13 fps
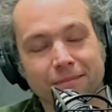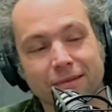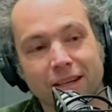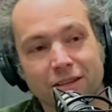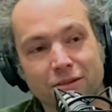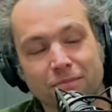
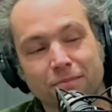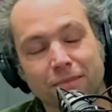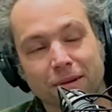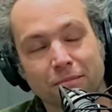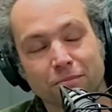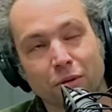that's
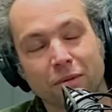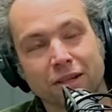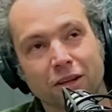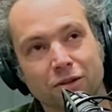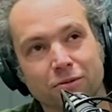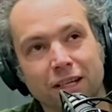probably
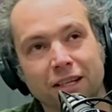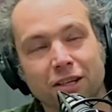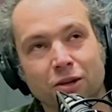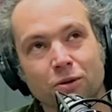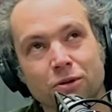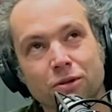not really
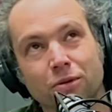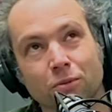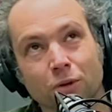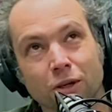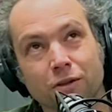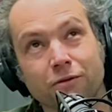the good
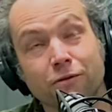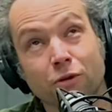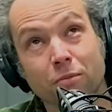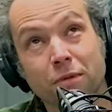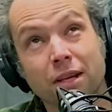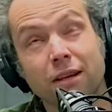word
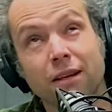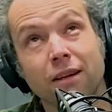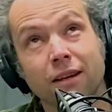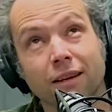for me.